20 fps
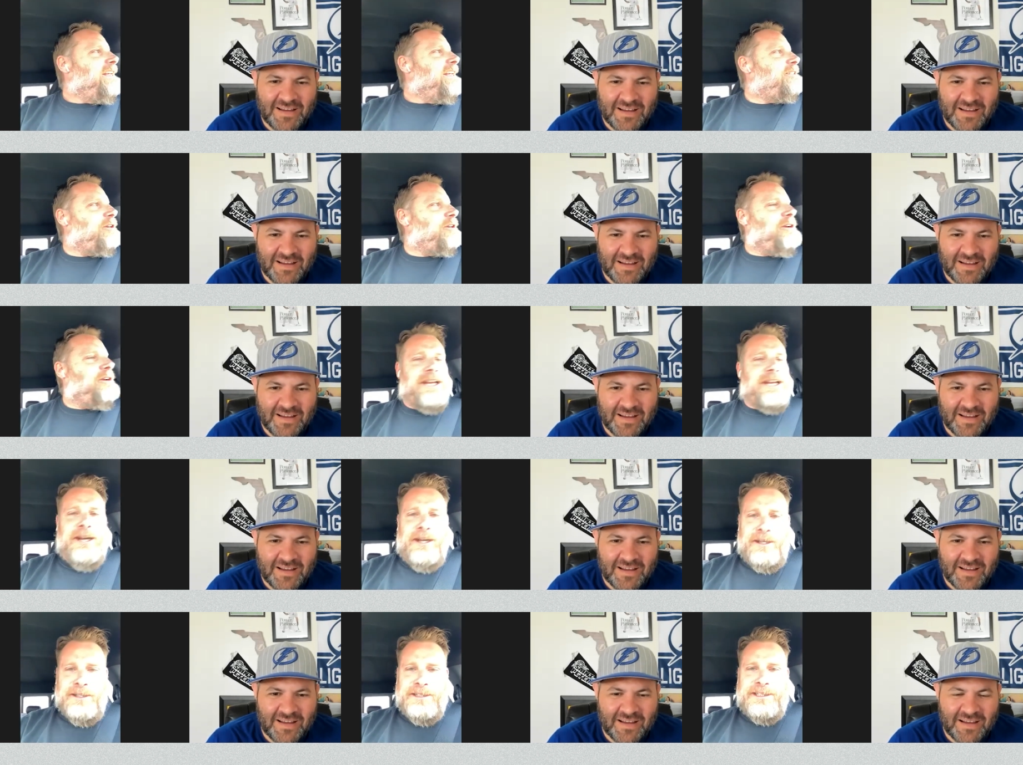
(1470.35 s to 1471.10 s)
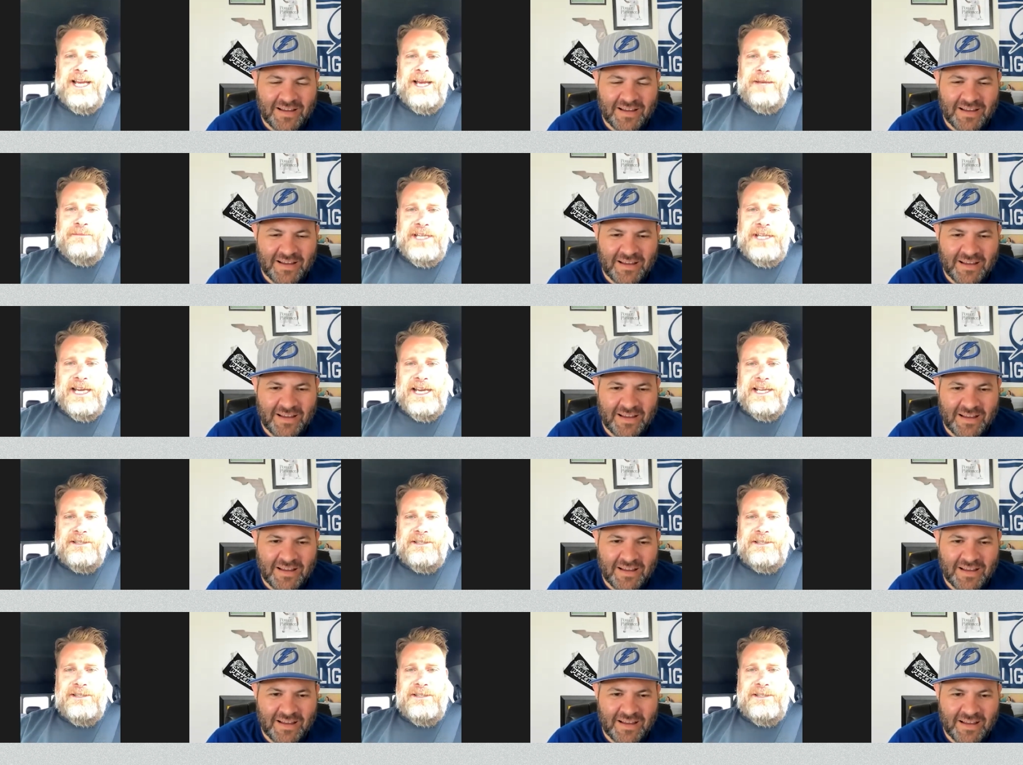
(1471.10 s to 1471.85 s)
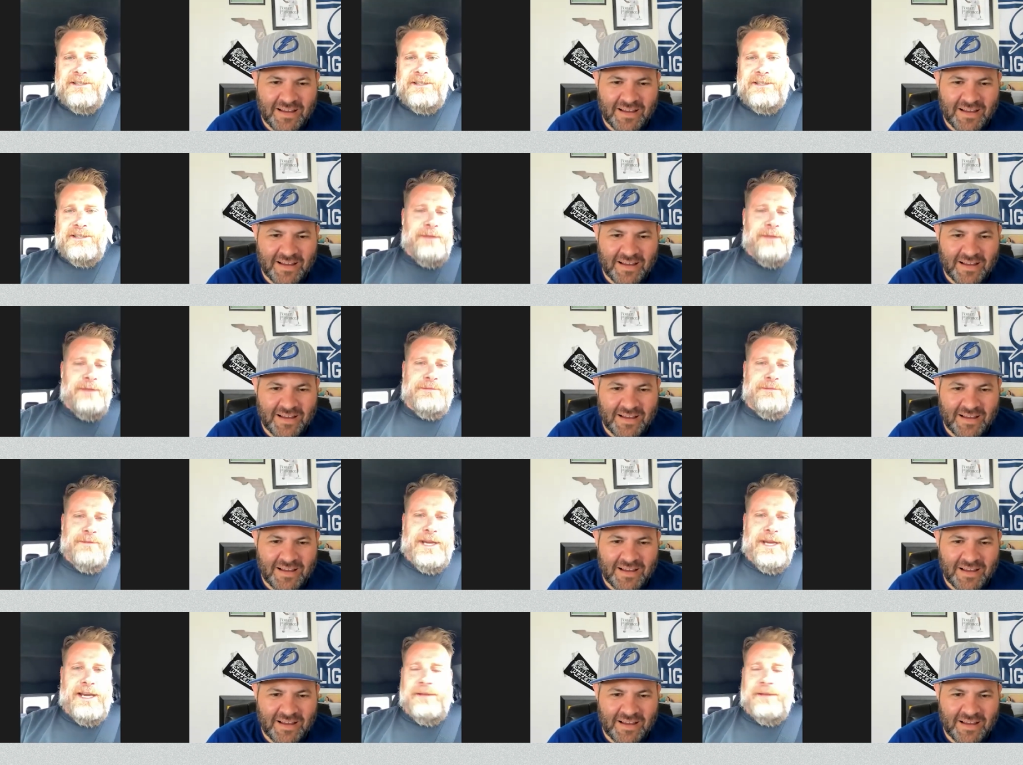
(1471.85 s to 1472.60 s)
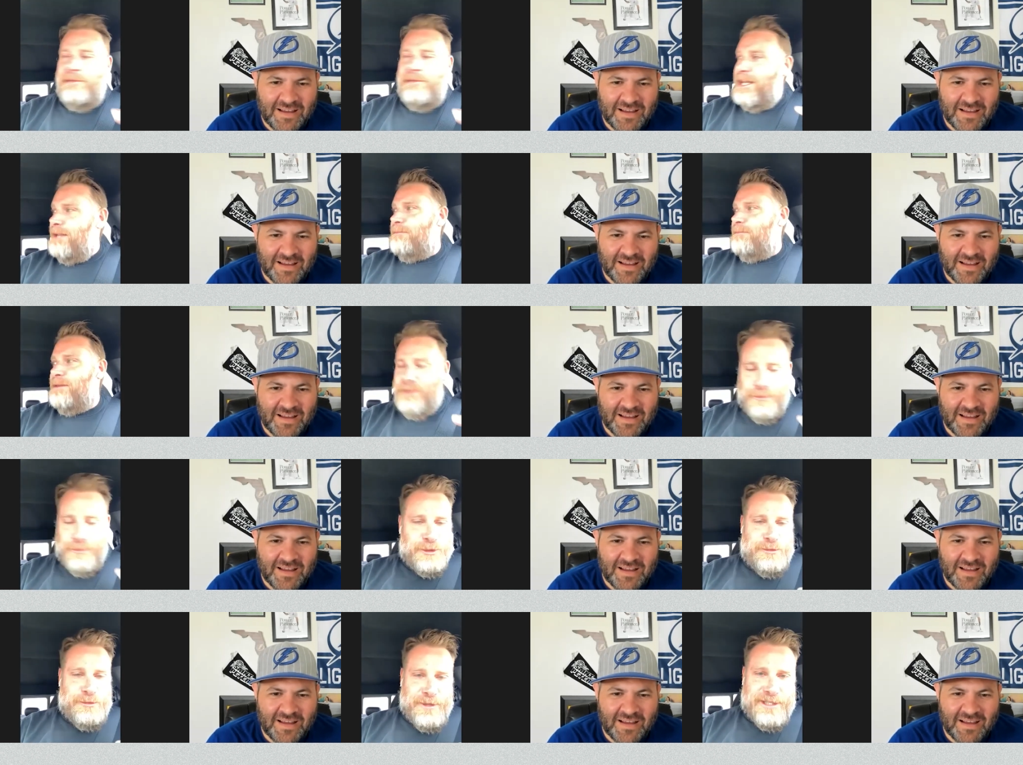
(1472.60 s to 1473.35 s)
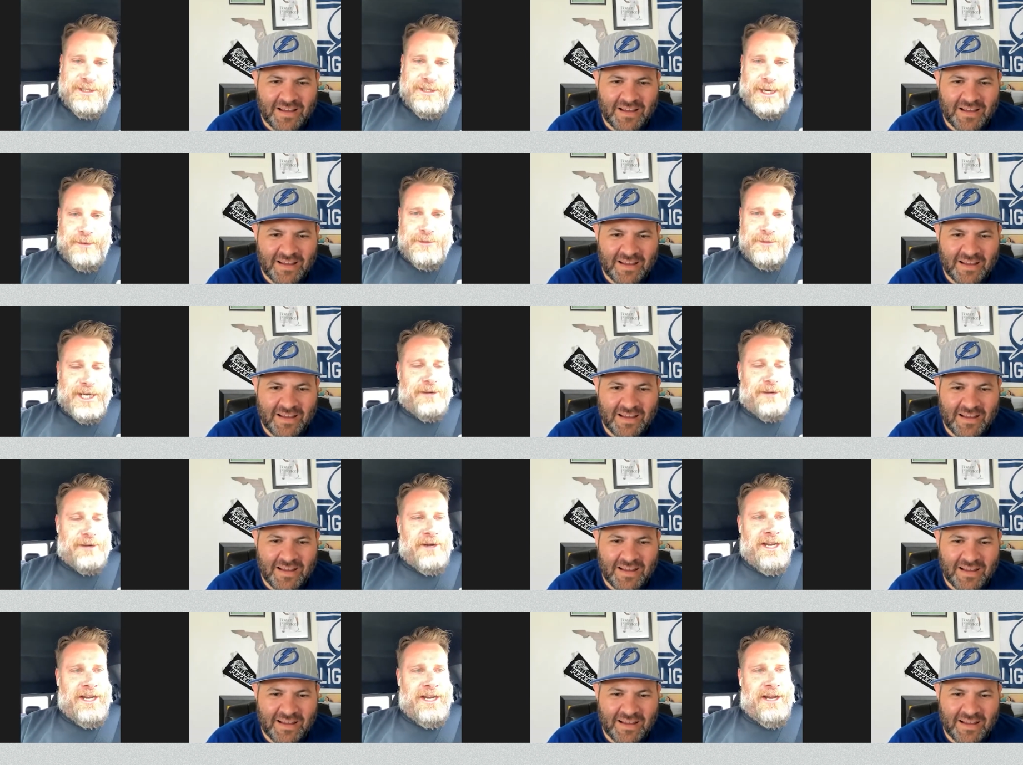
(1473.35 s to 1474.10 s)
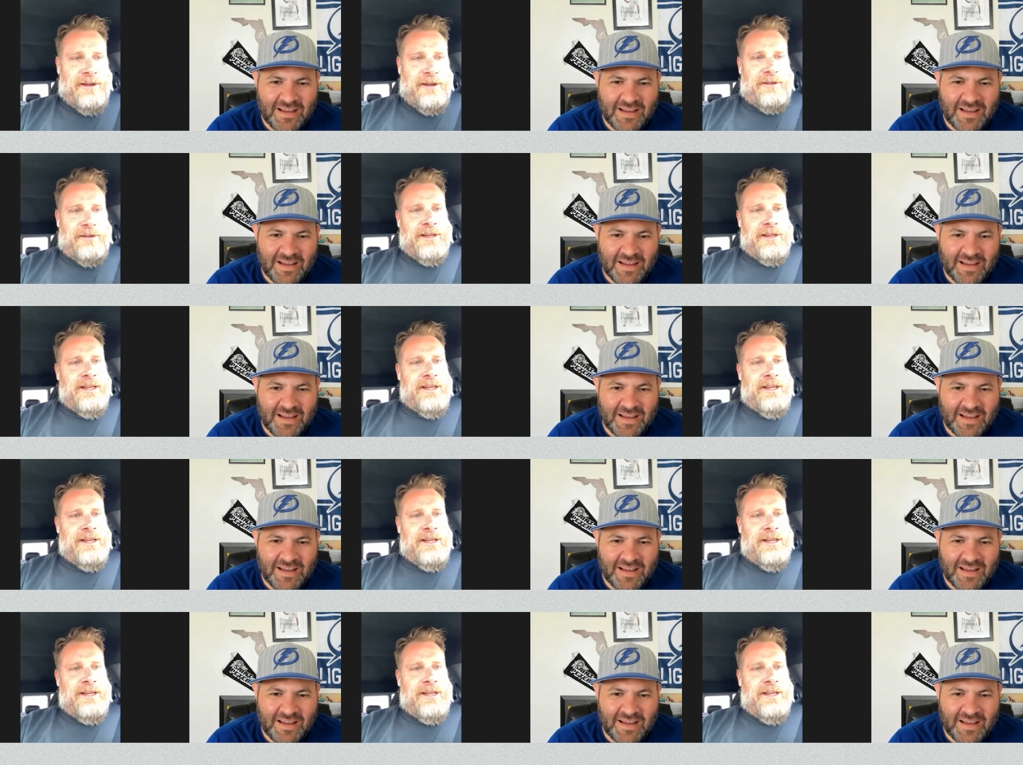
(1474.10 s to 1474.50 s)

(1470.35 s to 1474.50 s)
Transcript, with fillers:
Speaker 1: And so I call Zabs, he answers. I'm like, "Zabs, man," I'm like, "I'm supposed to be sound check right now."